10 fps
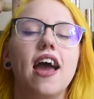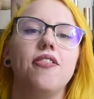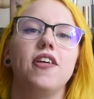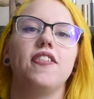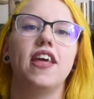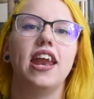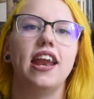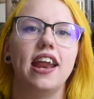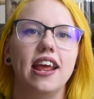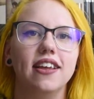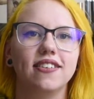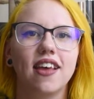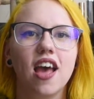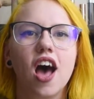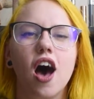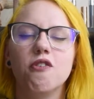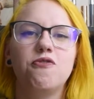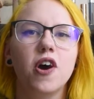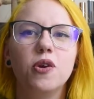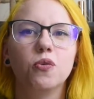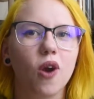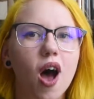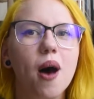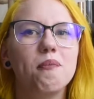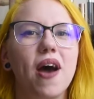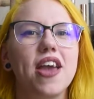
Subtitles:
I think that it is a fun romp.